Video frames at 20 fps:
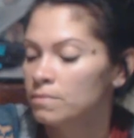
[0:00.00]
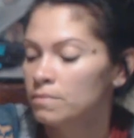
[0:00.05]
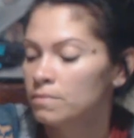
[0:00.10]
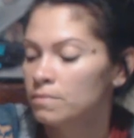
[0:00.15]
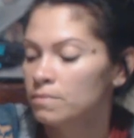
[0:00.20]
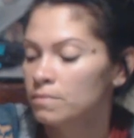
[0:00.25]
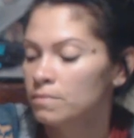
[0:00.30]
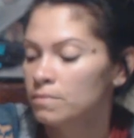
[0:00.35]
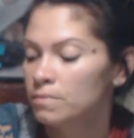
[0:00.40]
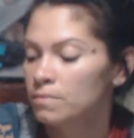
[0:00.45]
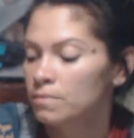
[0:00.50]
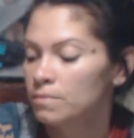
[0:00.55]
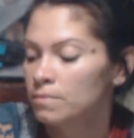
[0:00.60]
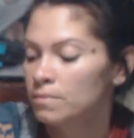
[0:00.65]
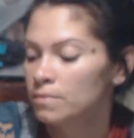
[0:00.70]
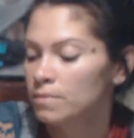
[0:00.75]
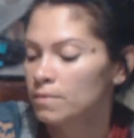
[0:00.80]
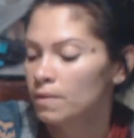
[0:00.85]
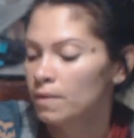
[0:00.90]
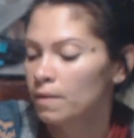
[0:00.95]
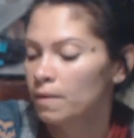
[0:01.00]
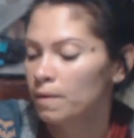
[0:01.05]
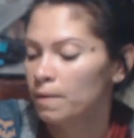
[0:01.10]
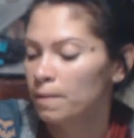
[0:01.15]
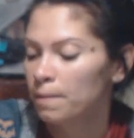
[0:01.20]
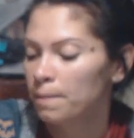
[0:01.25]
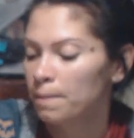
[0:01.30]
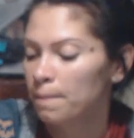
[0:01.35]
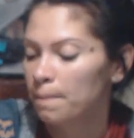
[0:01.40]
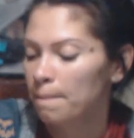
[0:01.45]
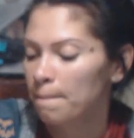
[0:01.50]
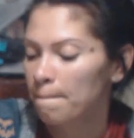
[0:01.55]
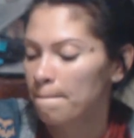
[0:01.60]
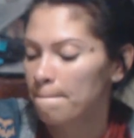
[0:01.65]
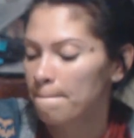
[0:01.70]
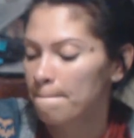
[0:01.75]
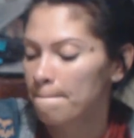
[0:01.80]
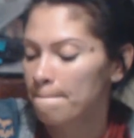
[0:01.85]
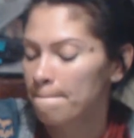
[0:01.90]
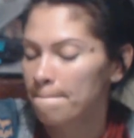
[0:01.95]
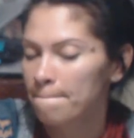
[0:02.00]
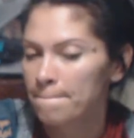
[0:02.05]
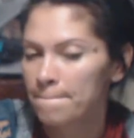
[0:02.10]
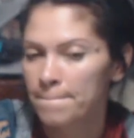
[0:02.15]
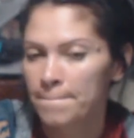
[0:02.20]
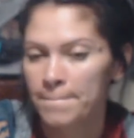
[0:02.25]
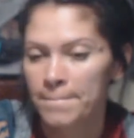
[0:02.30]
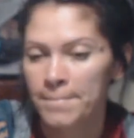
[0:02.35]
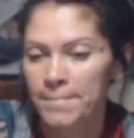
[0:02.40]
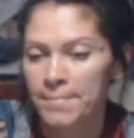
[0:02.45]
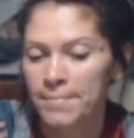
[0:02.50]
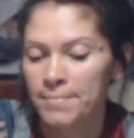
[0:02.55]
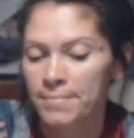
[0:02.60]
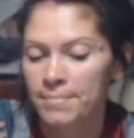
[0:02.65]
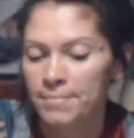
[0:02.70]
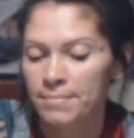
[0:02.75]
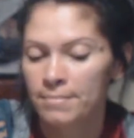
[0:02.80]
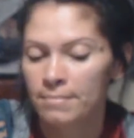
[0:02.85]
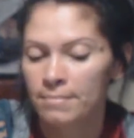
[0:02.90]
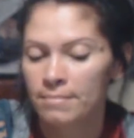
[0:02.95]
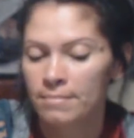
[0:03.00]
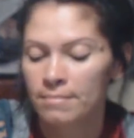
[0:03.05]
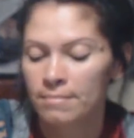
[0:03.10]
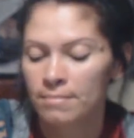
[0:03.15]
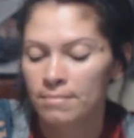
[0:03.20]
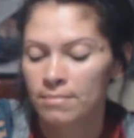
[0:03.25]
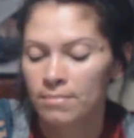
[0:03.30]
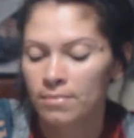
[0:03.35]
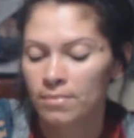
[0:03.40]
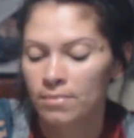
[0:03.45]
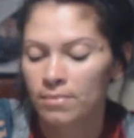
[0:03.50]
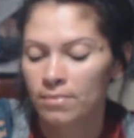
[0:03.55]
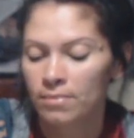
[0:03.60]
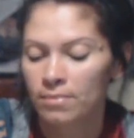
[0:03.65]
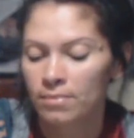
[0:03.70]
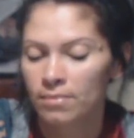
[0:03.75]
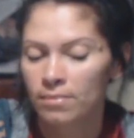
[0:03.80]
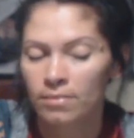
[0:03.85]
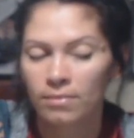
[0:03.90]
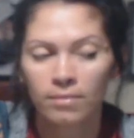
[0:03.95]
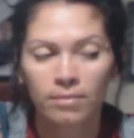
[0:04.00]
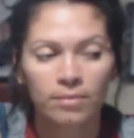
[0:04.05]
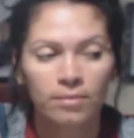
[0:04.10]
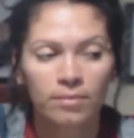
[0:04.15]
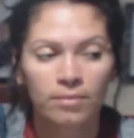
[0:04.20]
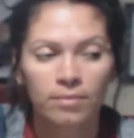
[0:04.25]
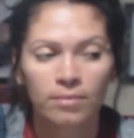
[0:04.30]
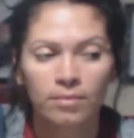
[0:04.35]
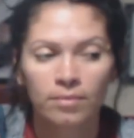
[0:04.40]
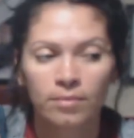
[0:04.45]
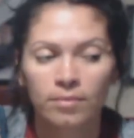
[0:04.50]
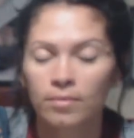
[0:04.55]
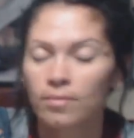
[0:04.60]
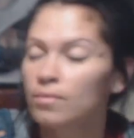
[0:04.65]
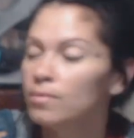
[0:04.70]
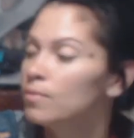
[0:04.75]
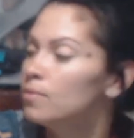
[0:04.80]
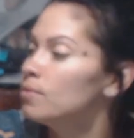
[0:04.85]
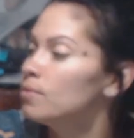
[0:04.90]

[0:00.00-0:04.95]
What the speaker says: This person isn't speaking.